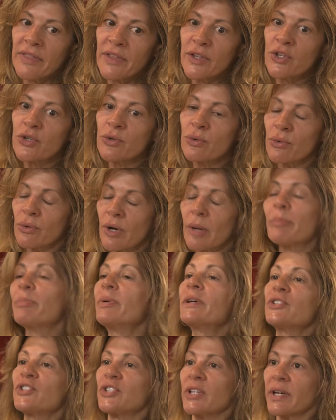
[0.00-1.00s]
you grew up
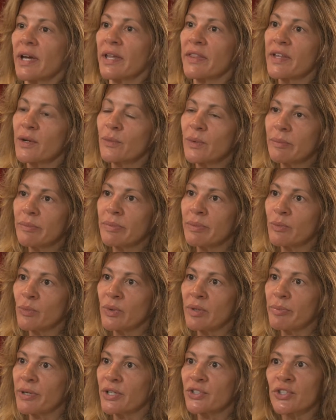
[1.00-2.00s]
pitching. I think
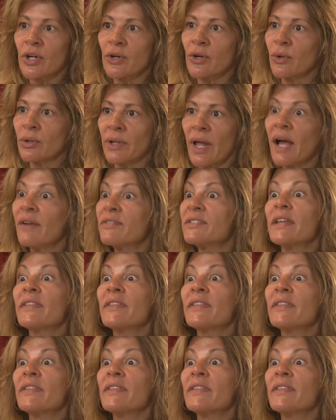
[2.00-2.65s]
we pitch our whole lives.